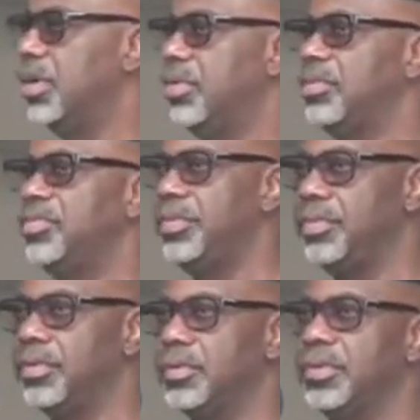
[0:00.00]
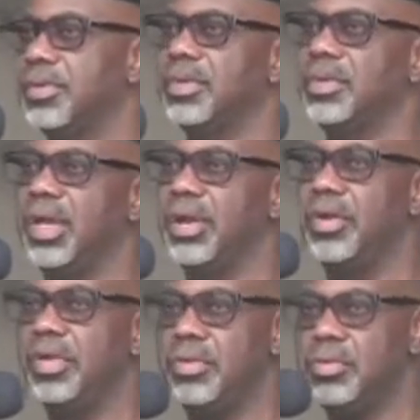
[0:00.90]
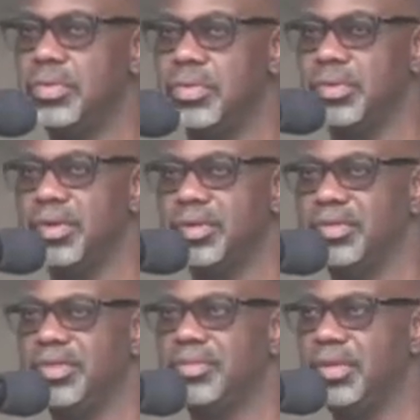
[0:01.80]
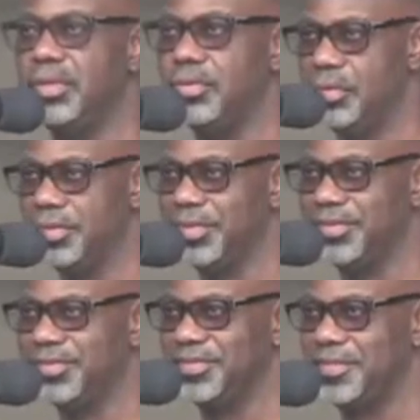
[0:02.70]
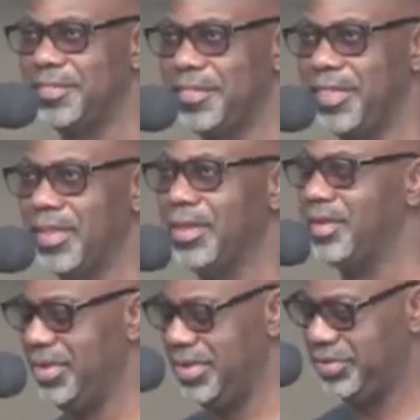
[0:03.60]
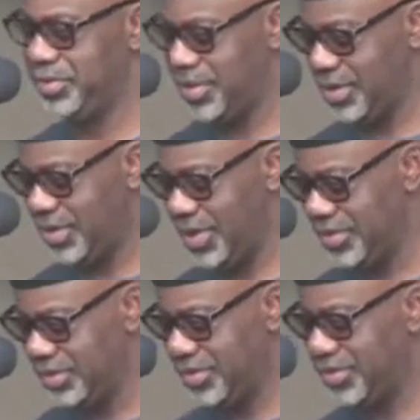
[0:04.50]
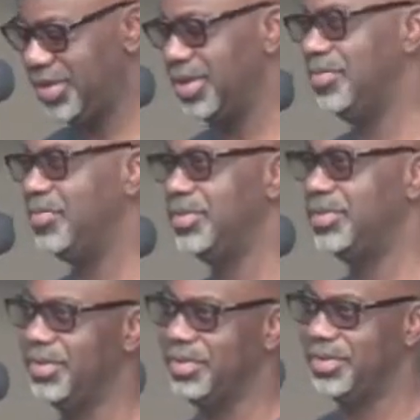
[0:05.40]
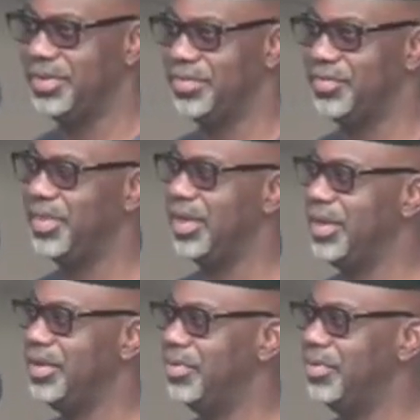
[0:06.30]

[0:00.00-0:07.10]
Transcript: our people, our youth, our teeming youth. Nigeria has not yet put on any